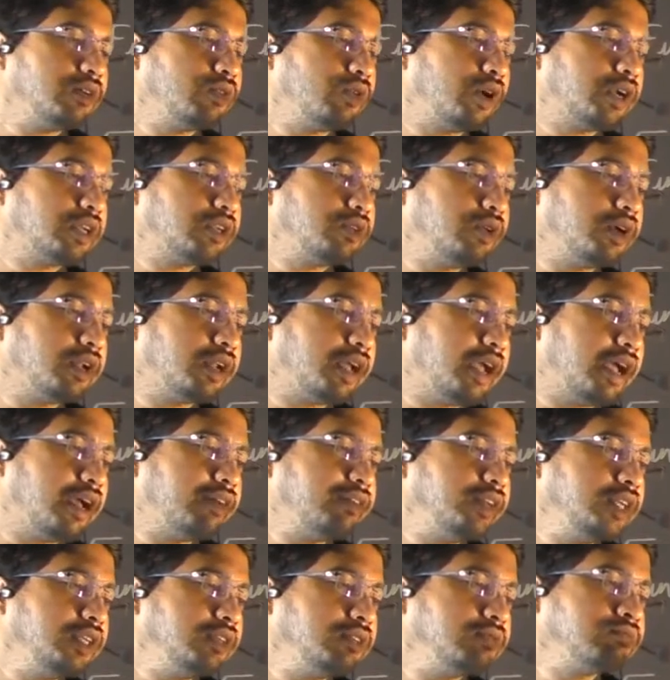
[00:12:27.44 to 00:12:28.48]
what you are
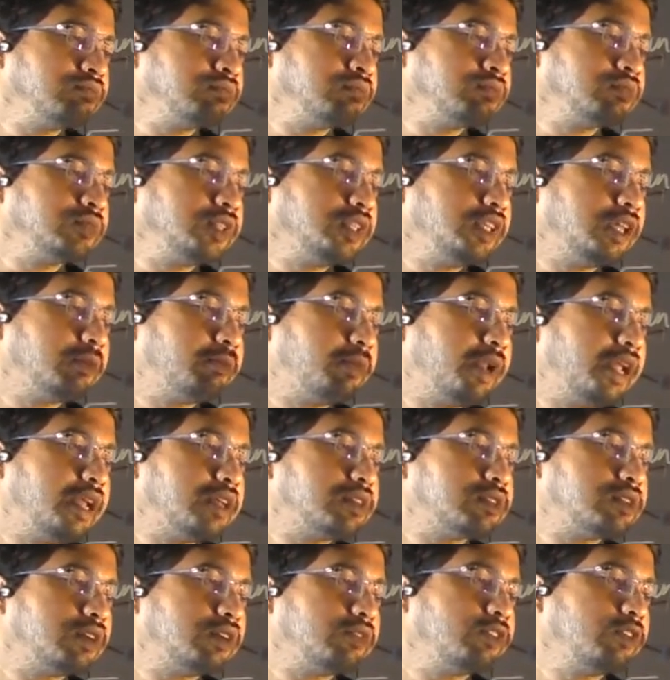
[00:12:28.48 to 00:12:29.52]
having? In the
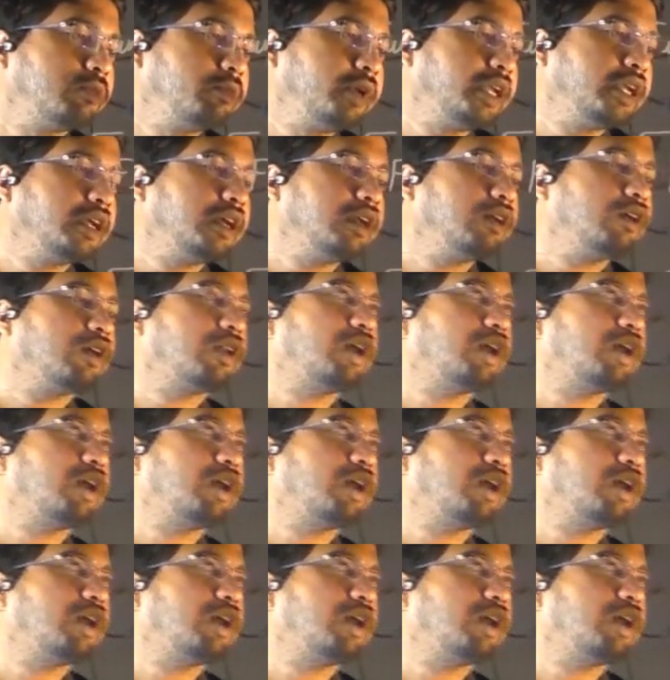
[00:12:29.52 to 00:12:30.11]
place of omega you are